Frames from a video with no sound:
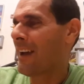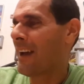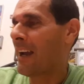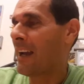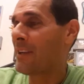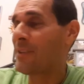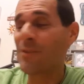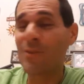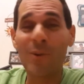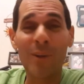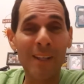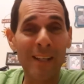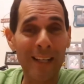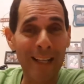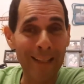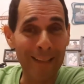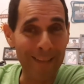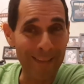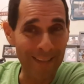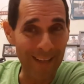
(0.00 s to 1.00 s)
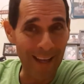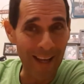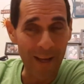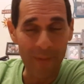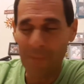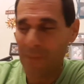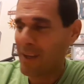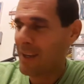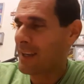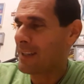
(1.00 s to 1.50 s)
I enjoyed it at the
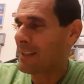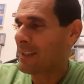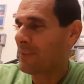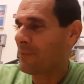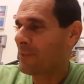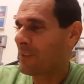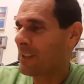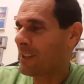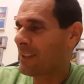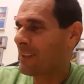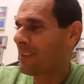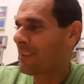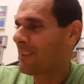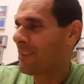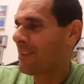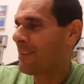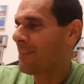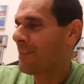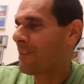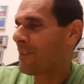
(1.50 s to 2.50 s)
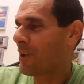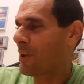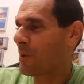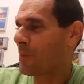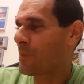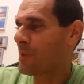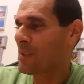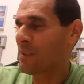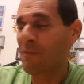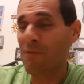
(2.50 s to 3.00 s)
time. I definitely thought
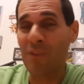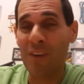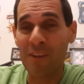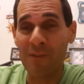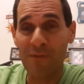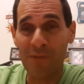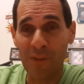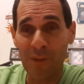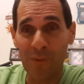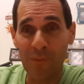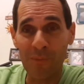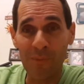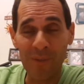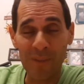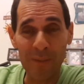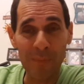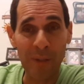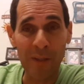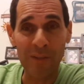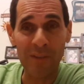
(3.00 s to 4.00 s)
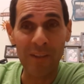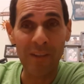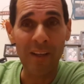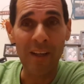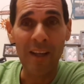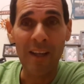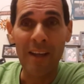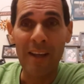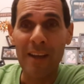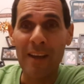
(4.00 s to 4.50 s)
it was a fun film, especially.
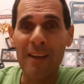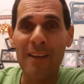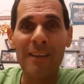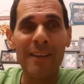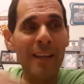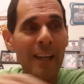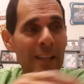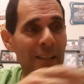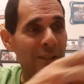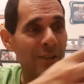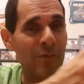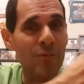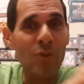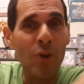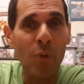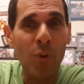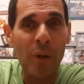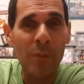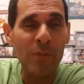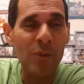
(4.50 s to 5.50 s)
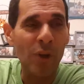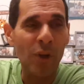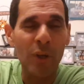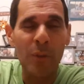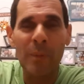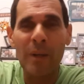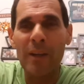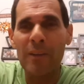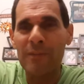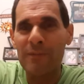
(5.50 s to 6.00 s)
Yes, you know what I'm
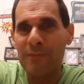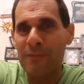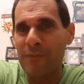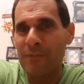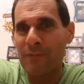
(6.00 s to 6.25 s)
talking about.